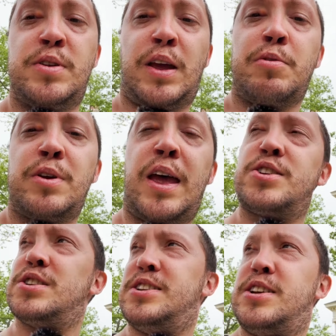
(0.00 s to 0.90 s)
I will
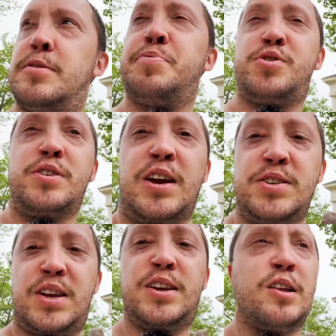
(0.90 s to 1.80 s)
actually need to put you
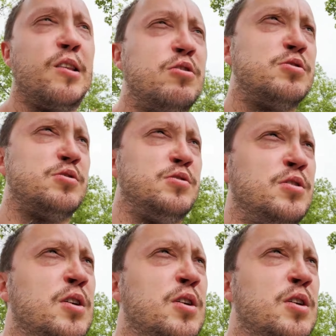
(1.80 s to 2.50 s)
guys in a locker,